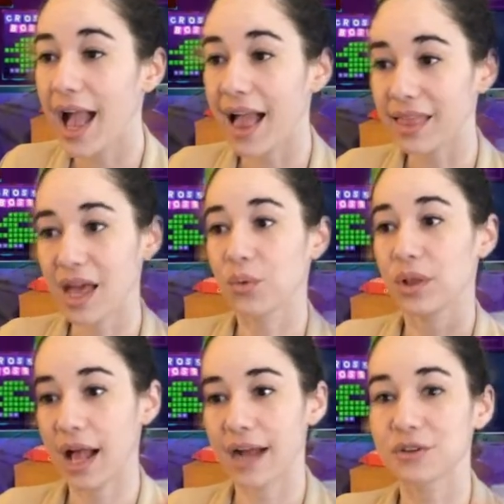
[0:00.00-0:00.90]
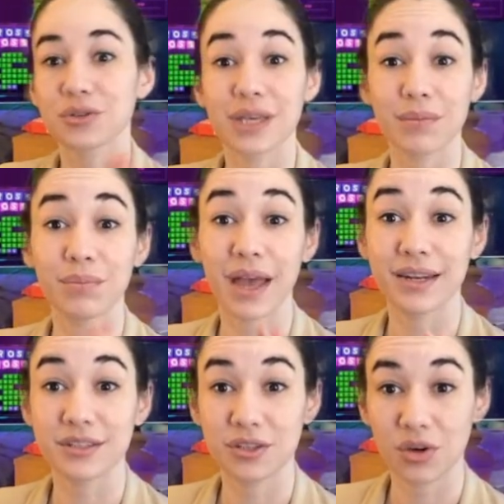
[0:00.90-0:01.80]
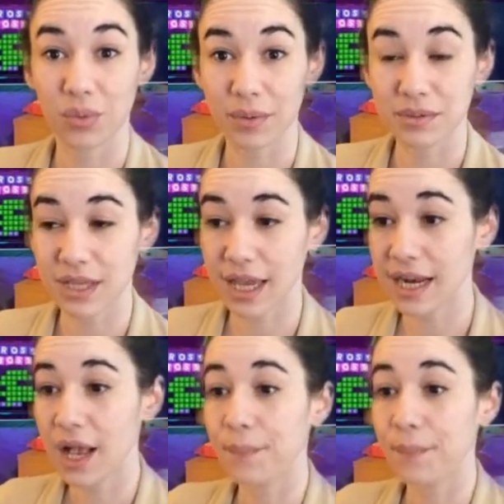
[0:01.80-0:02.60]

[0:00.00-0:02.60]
and that will actually embed into your website,